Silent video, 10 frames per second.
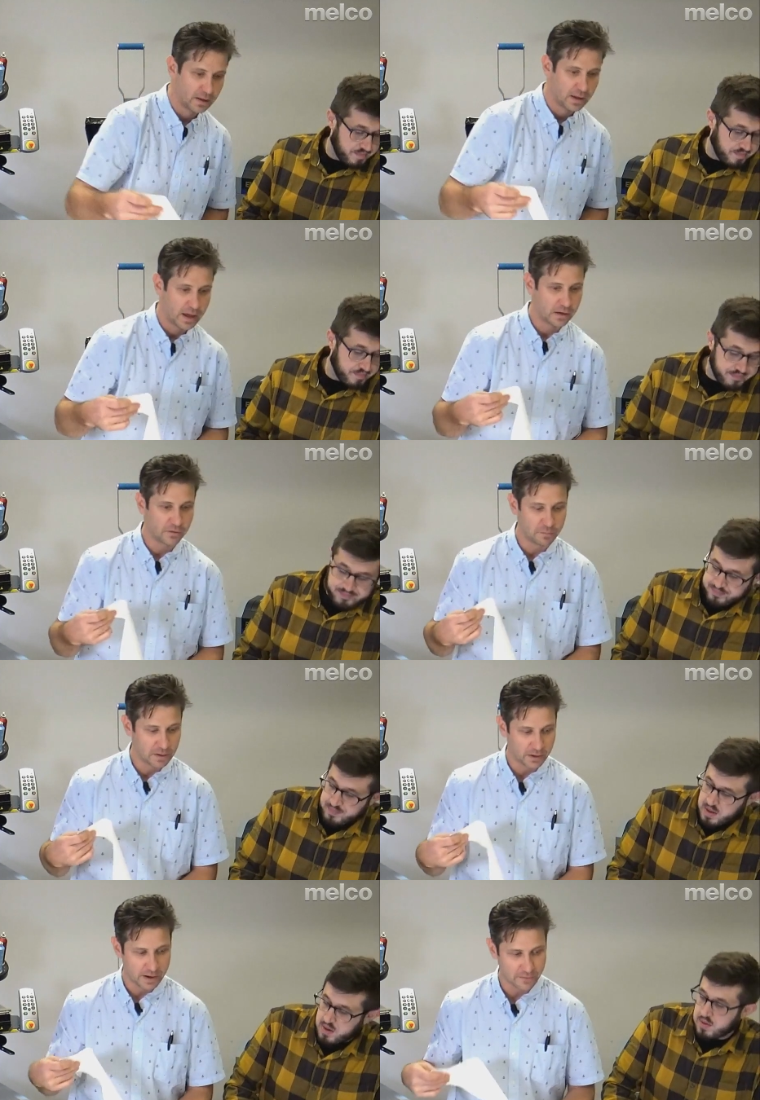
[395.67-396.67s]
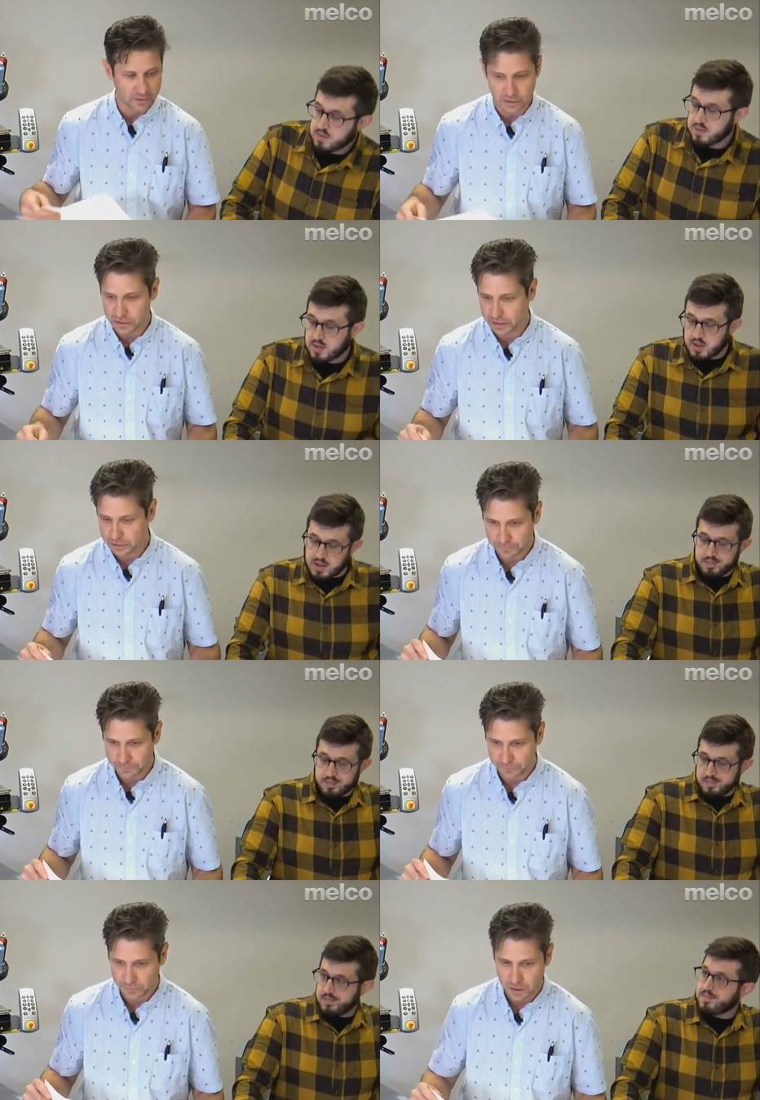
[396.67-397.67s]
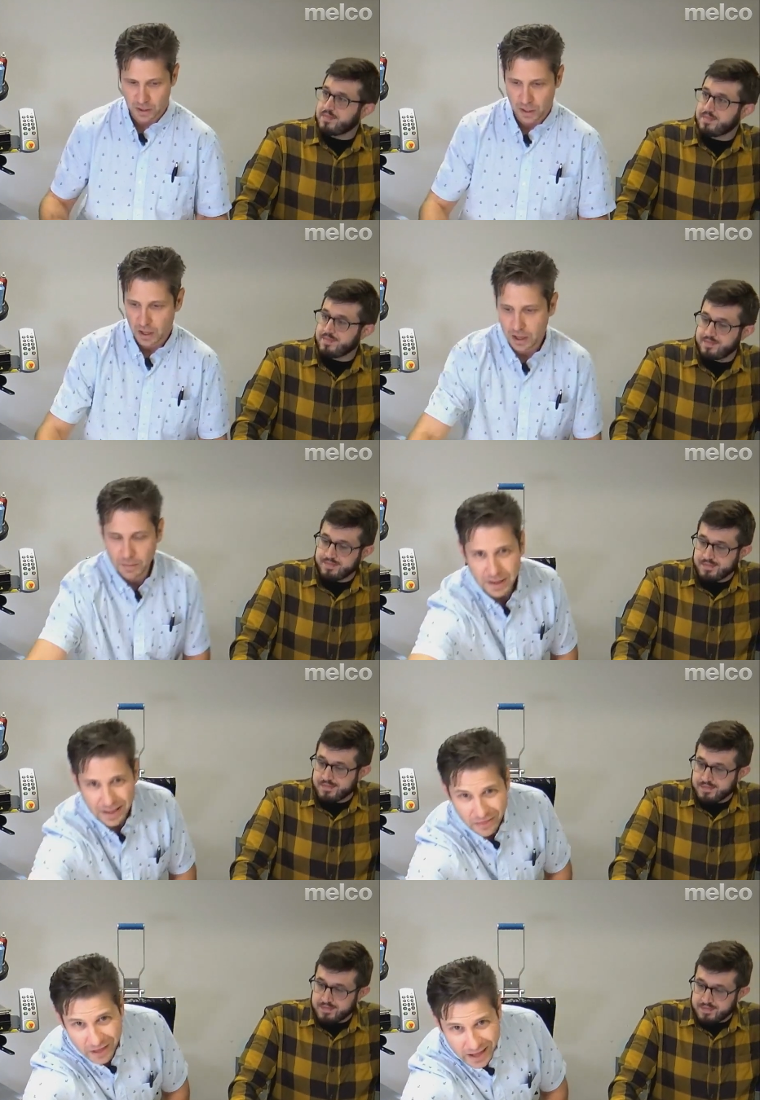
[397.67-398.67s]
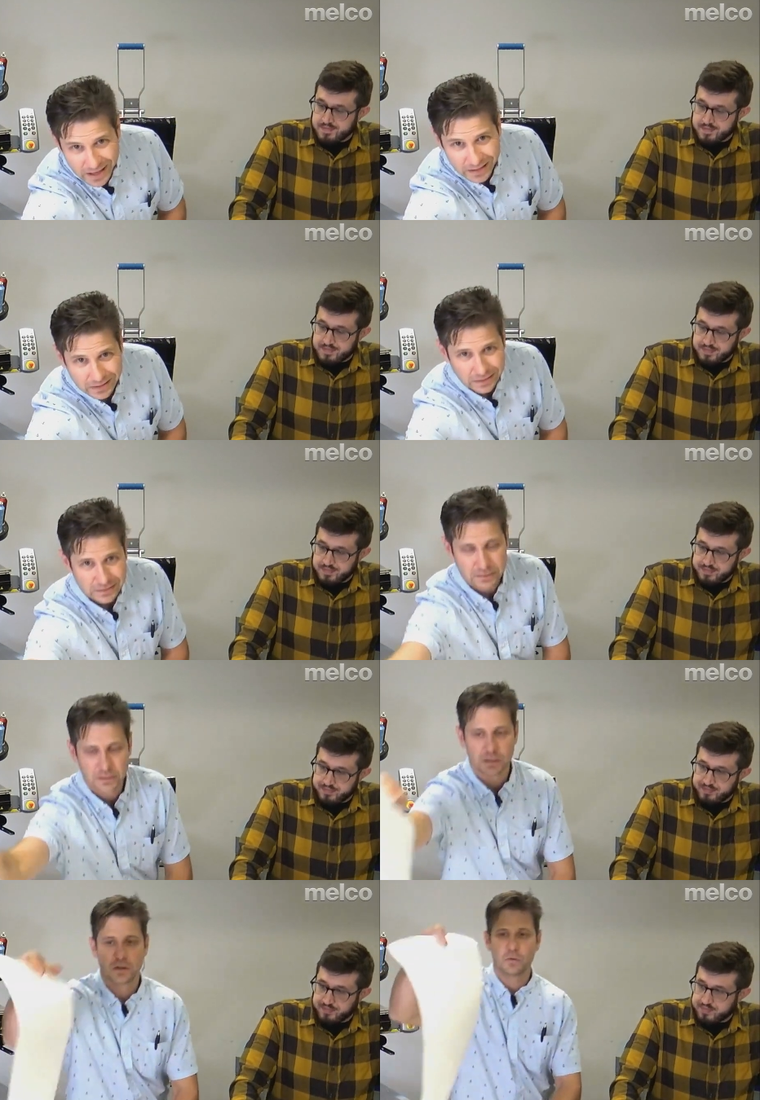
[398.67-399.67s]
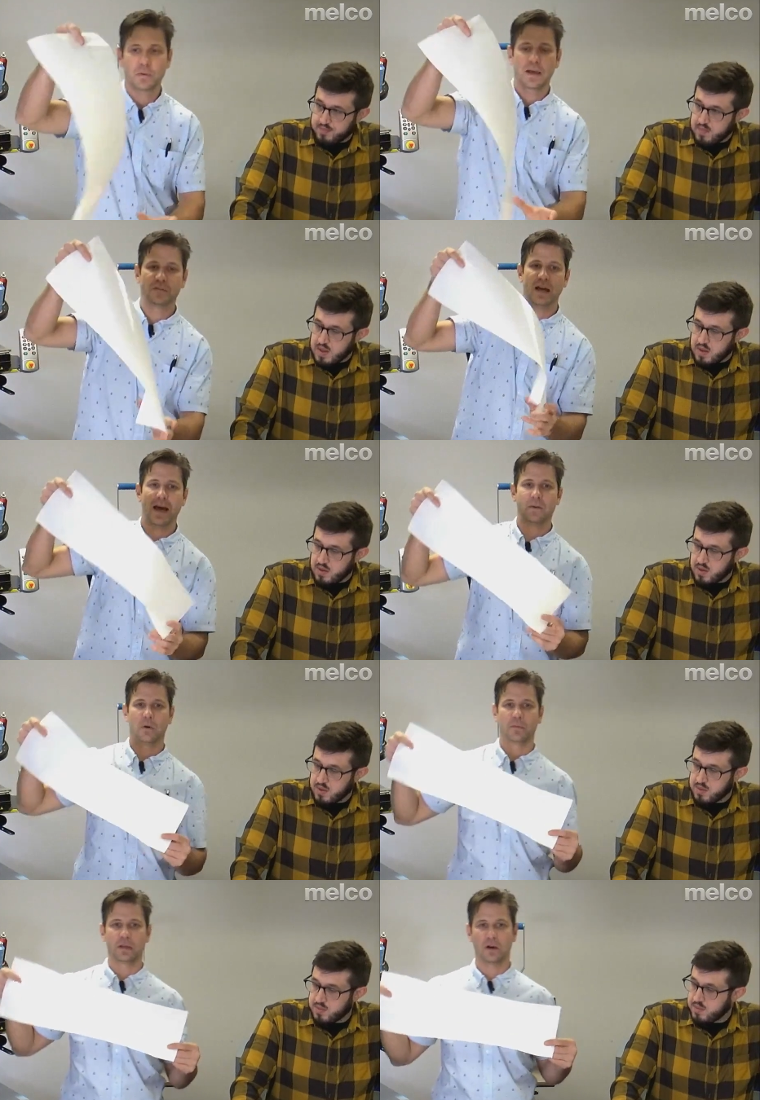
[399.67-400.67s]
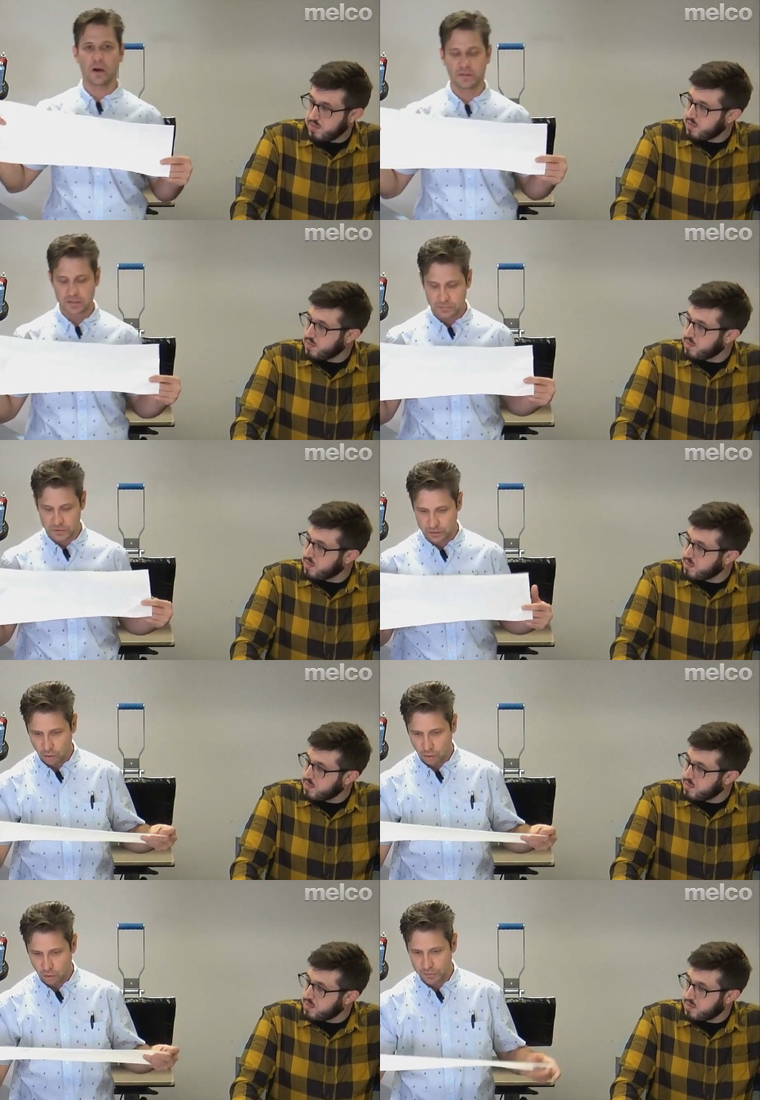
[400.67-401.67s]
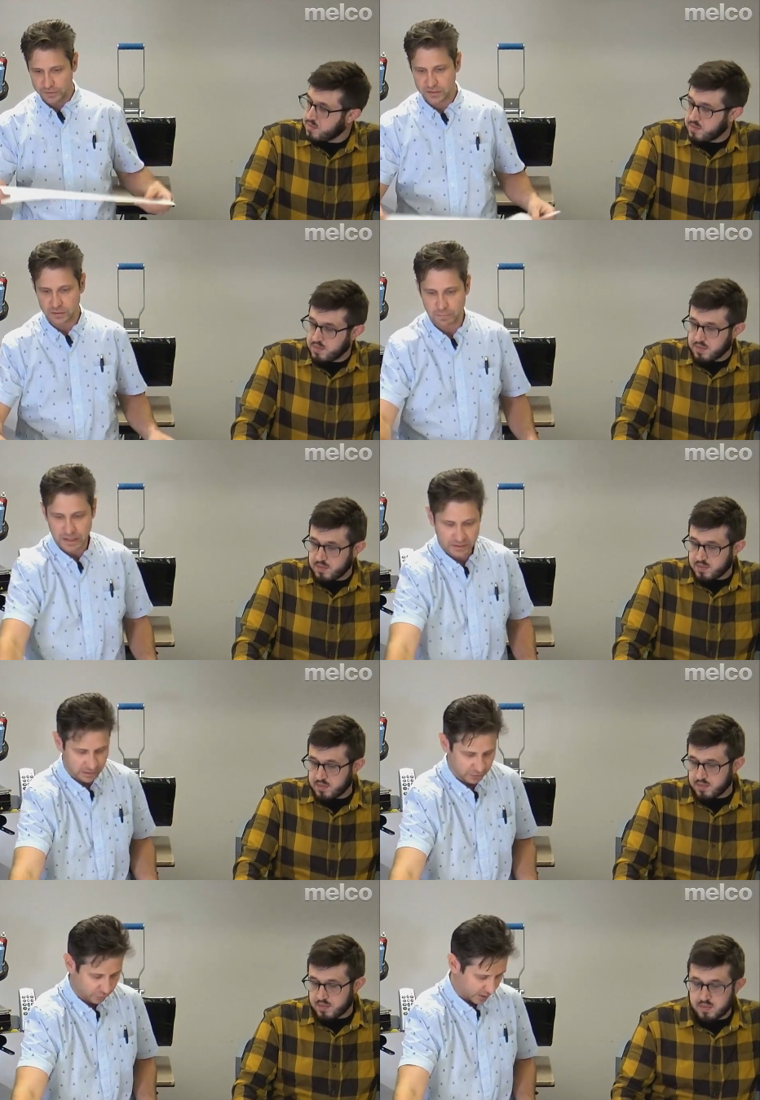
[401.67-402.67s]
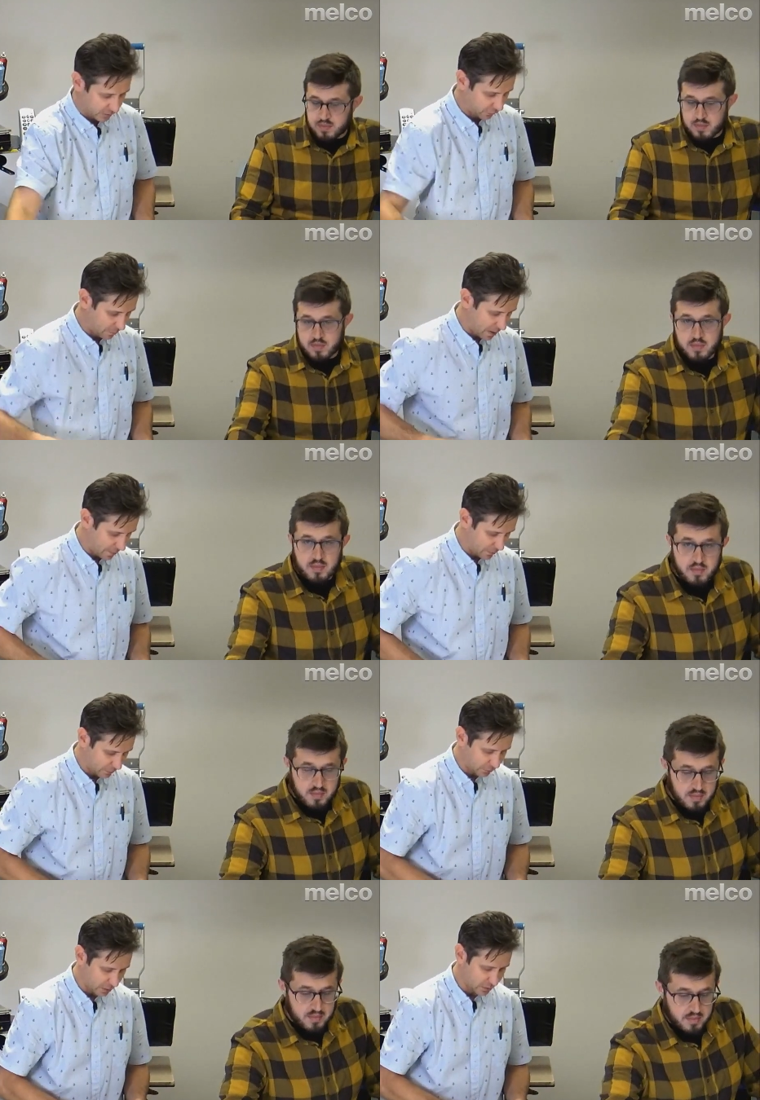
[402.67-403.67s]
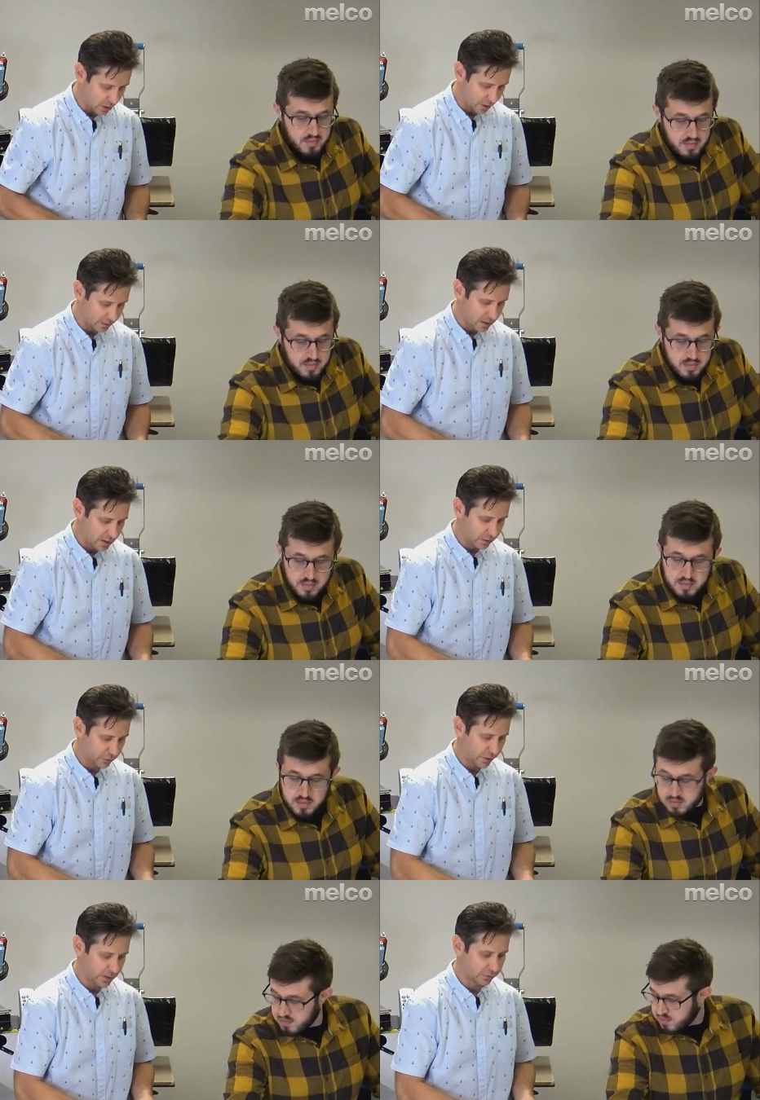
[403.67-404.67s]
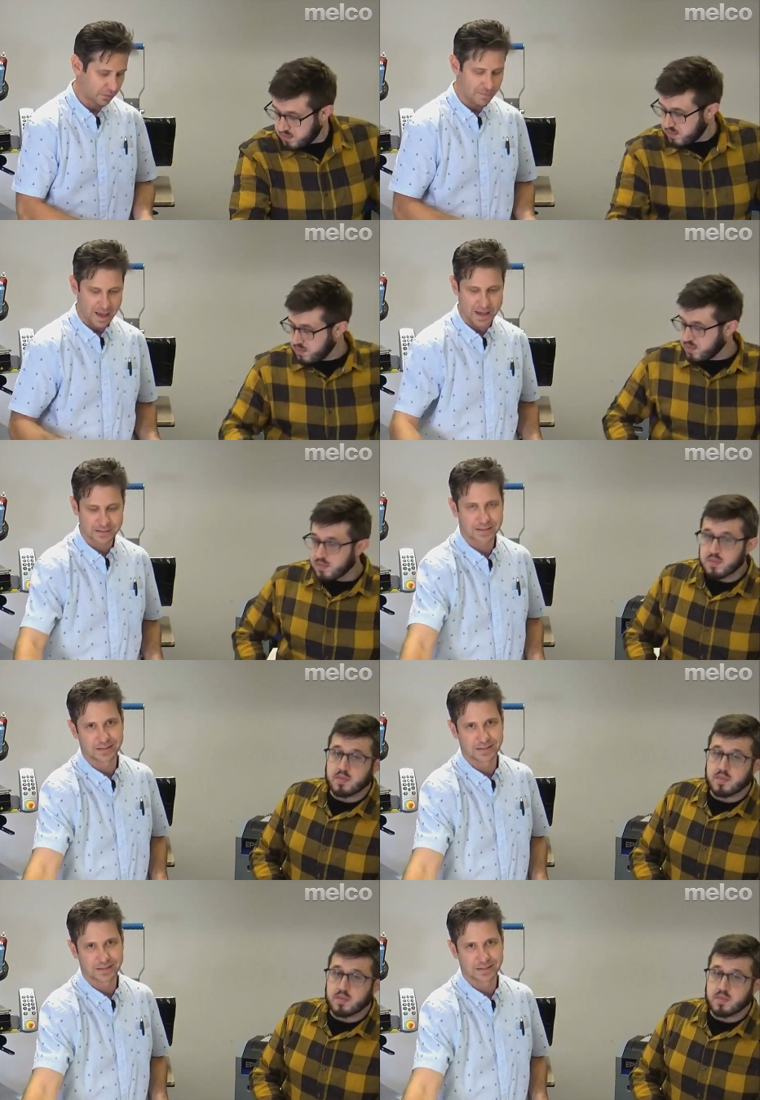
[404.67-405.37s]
Speaker 1: And you've been there, haven't you, Josh? Yep. Um, and then we have to add what we call this comes in a roll. This is basically transfer paper. It's called transfer mask.